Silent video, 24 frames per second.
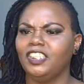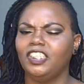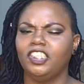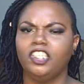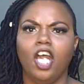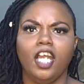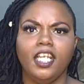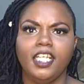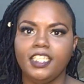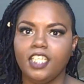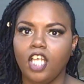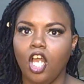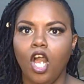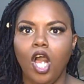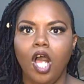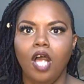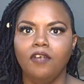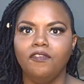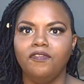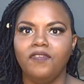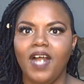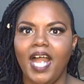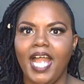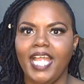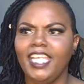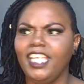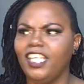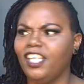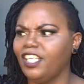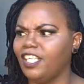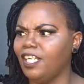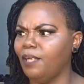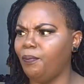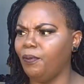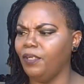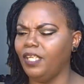started the whole fight.
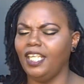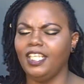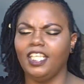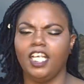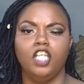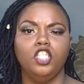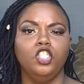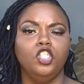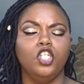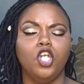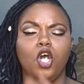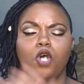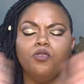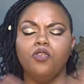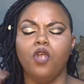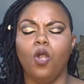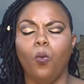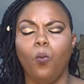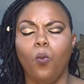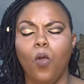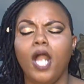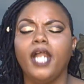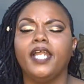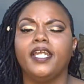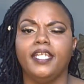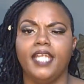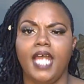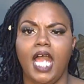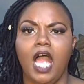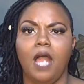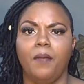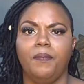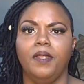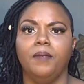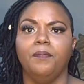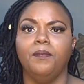He could have pulled out a gun. You don't know what could
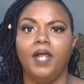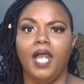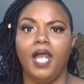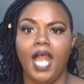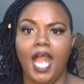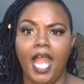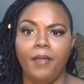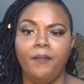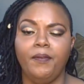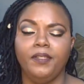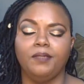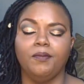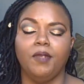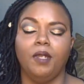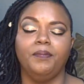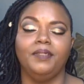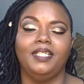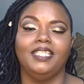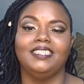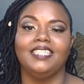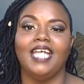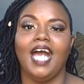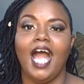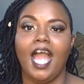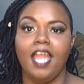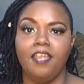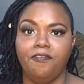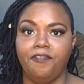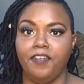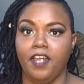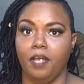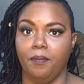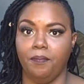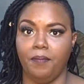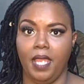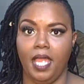have happened, but I picked him up because I
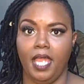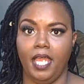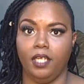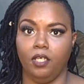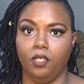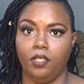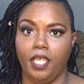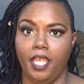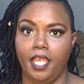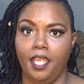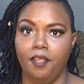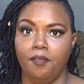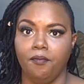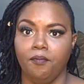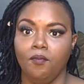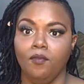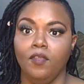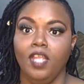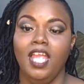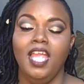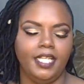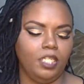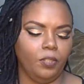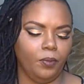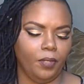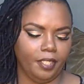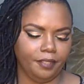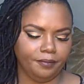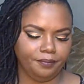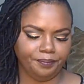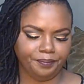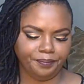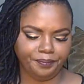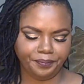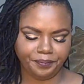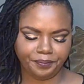felt bad. Okay.
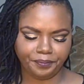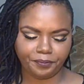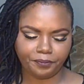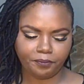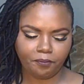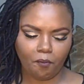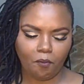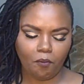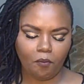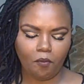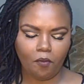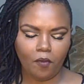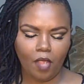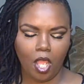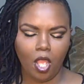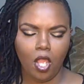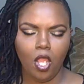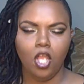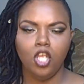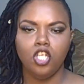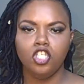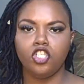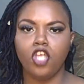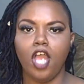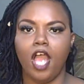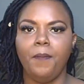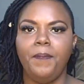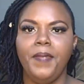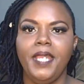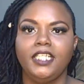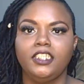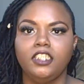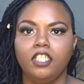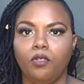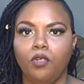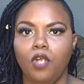Anyway. So I
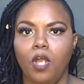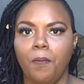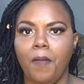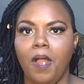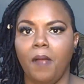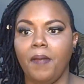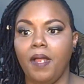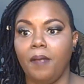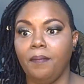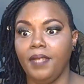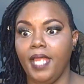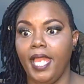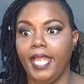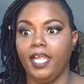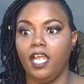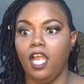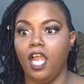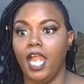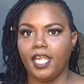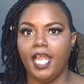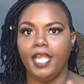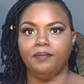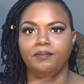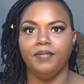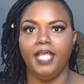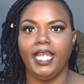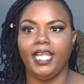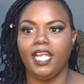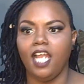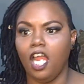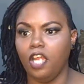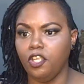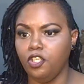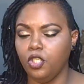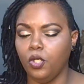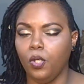picked Jerome up. I'm
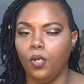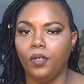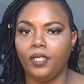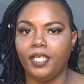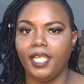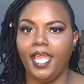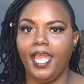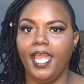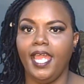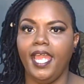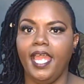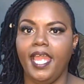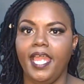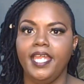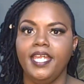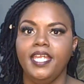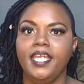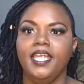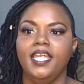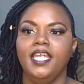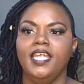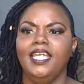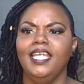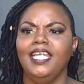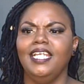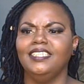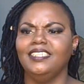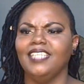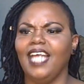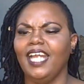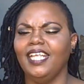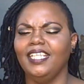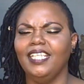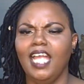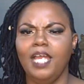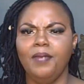like, are you okay?
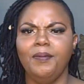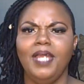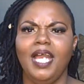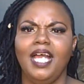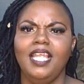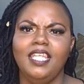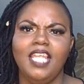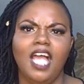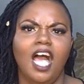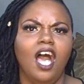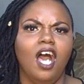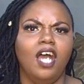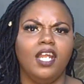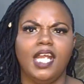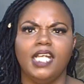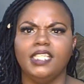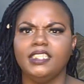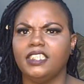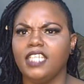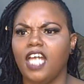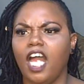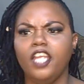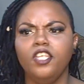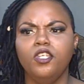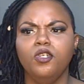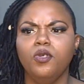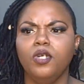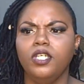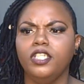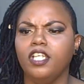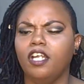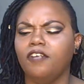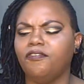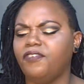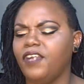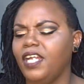He's like, leave me alone. I saw
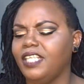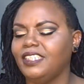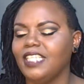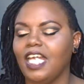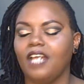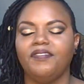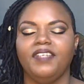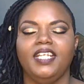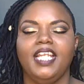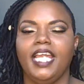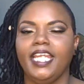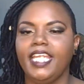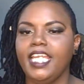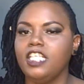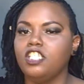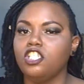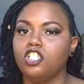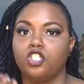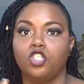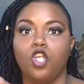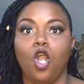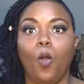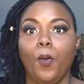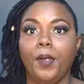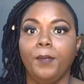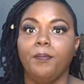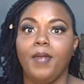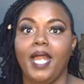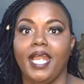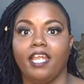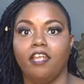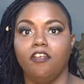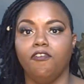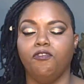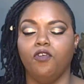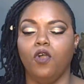you and your friends up. And like, he just going
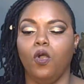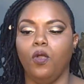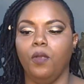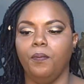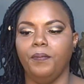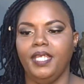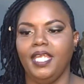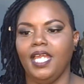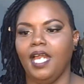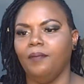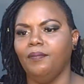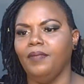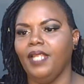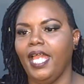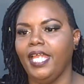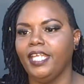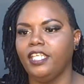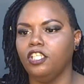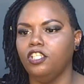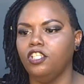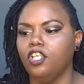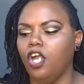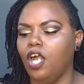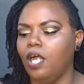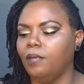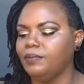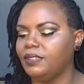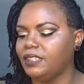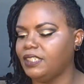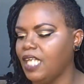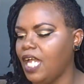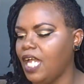back and forth with me. I'm like, you know, I'm